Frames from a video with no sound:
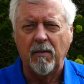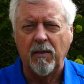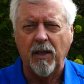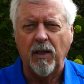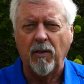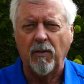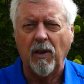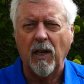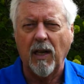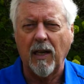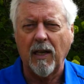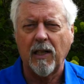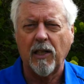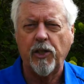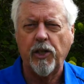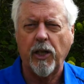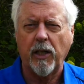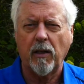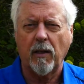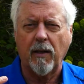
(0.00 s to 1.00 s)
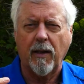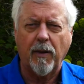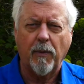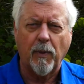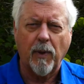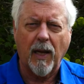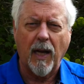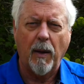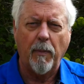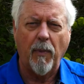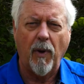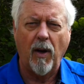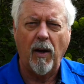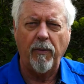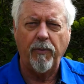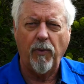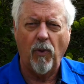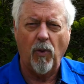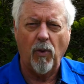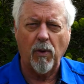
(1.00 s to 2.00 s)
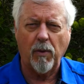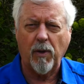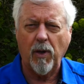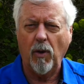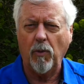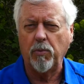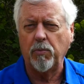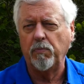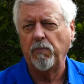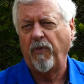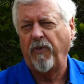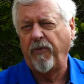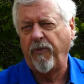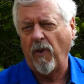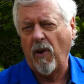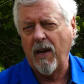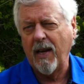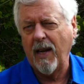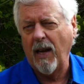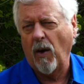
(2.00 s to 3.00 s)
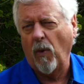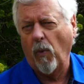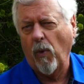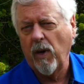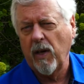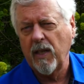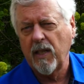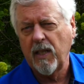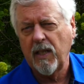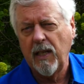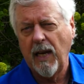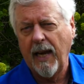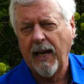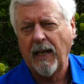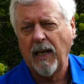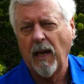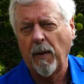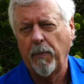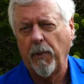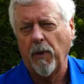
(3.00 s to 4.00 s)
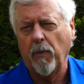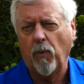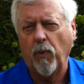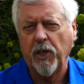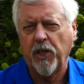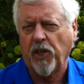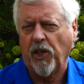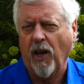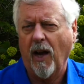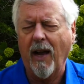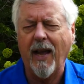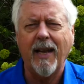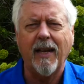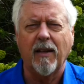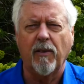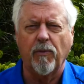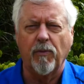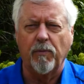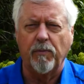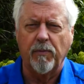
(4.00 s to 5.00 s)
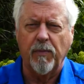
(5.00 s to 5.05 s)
a little jiggle and it will come off, or go find out where it's snagged up on which guide and